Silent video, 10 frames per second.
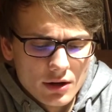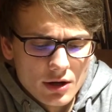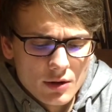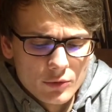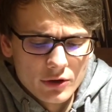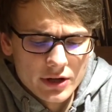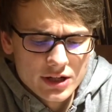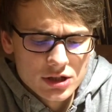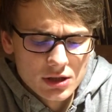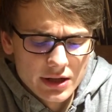No,
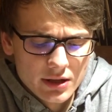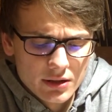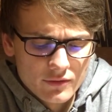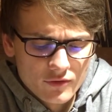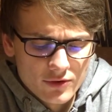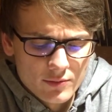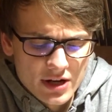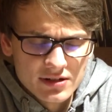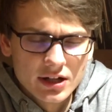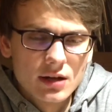actually the
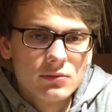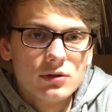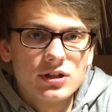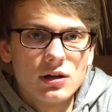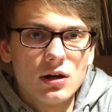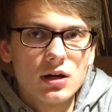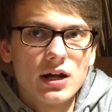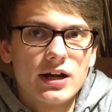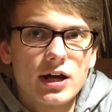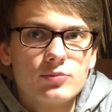meta game looked a lot
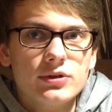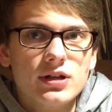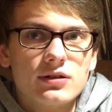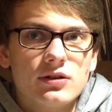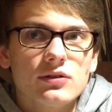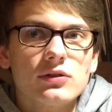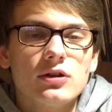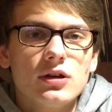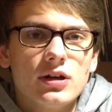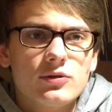like I predicted.
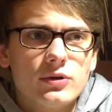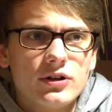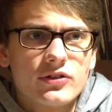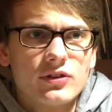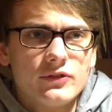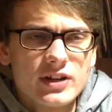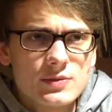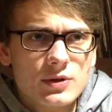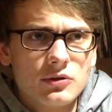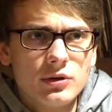It was
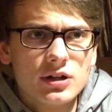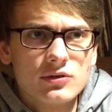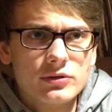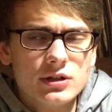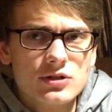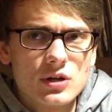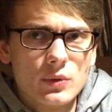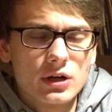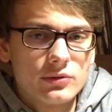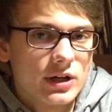Vespiq Queen and Greninja
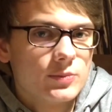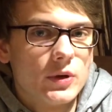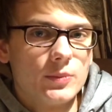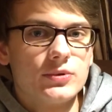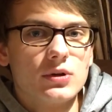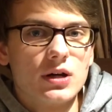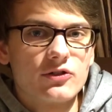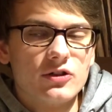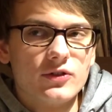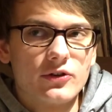were quite popular,
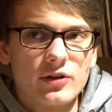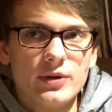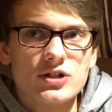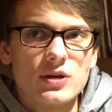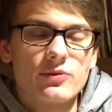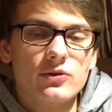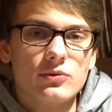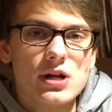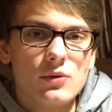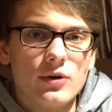so those are matchups you
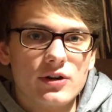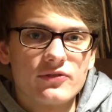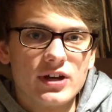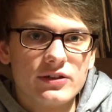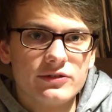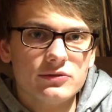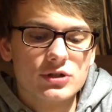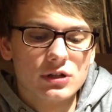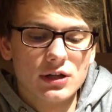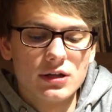really want to face
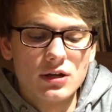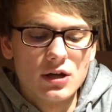usually.